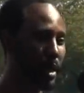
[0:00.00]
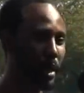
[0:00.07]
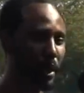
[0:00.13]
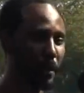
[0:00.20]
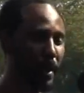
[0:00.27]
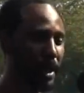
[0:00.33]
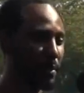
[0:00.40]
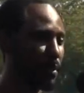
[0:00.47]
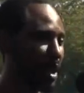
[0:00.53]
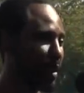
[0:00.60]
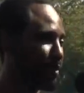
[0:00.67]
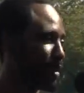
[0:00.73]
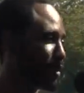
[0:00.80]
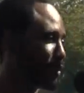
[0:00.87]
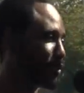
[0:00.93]
Um, I didn't want
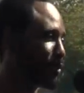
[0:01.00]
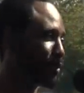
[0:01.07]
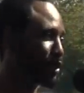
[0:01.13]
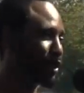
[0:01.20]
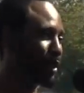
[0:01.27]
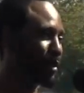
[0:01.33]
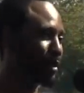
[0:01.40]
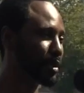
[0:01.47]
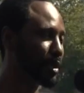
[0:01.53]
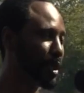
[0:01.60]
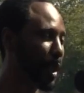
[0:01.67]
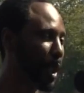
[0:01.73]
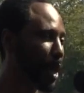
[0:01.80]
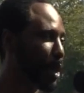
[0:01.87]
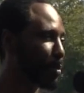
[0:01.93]
to have anything to do with church.
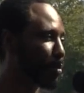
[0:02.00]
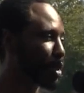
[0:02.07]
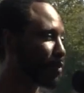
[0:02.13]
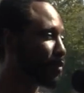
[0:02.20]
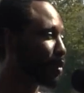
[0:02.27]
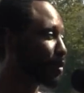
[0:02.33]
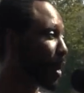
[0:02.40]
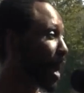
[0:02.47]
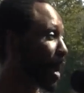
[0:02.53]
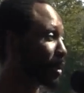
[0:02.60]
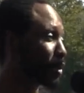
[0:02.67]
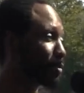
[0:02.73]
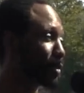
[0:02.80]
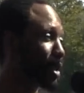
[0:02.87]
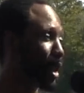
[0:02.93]
But if you were to
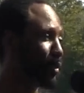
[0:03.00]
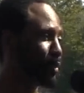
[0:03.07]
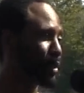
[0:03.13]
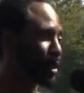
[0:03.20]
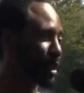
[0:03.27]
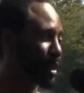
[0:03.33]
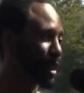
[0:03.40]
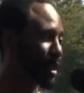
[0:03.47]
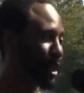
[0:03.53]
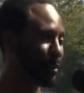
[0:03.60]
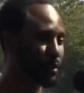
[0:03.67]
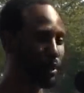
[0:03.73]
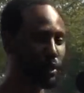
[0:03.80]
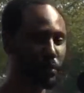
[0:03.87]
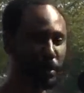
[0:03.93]
ask me, I would say that I
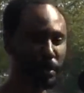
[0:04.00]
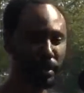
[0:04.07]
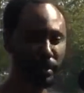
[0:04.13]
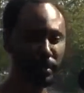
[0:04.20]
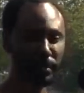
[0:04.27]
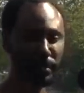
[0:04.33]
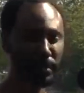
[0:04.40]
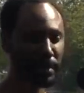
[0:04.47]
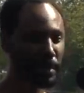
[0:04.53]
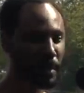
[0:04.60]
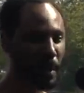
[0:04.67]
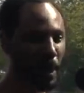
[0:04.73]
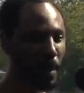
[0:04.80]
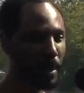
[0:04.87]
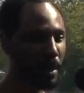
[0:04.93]
was a Christian
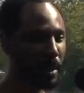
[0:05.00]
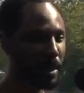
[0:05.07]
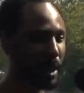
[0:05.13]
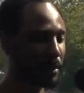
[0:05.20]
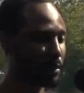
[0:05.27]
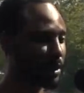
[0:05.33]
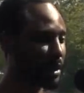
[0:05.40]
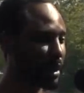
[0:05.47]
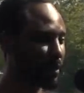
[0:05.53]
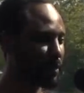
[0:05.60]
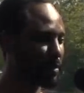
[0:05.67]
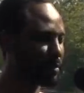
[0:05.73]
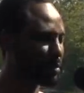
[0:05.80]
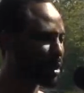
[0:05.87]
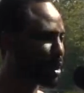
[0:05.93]
and I was
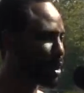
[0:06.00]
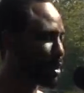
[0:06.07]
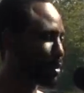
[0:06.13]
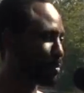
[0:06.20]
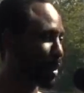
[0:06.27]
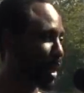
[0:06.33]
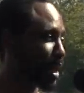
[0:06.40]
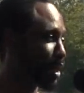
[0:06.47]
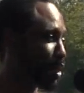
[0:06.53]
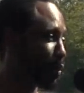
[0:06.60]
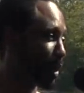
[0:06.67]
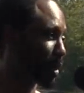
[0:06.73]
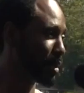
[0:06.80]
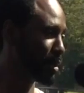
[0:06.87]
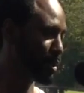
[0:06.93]
saved. But I didn't know
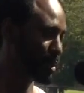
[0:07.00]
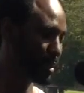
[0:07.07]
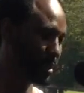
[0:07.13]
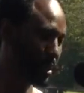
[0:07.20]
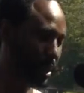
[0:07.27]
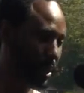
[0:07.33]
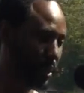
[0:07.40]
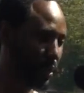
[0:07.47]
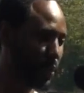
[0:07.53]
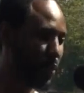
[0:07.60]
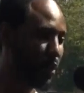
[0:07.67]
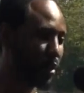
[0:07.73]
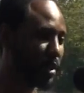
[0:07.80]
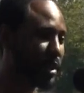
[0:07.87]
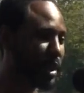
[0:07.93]
what um, the
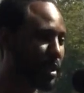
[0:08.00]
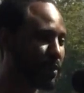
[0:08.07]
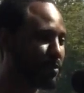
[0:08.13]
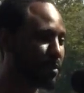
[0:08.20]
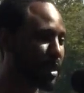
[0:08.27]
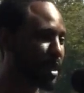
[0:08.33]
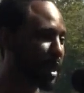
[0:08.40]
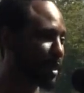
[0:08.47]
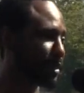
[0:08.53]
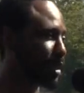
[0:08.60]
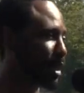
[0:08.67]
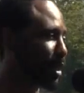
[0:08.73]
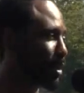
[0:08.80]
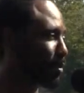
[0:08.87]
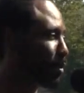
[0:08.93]
word saved meant at the
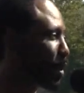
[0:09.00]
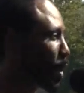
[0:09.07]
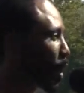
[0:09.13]
time.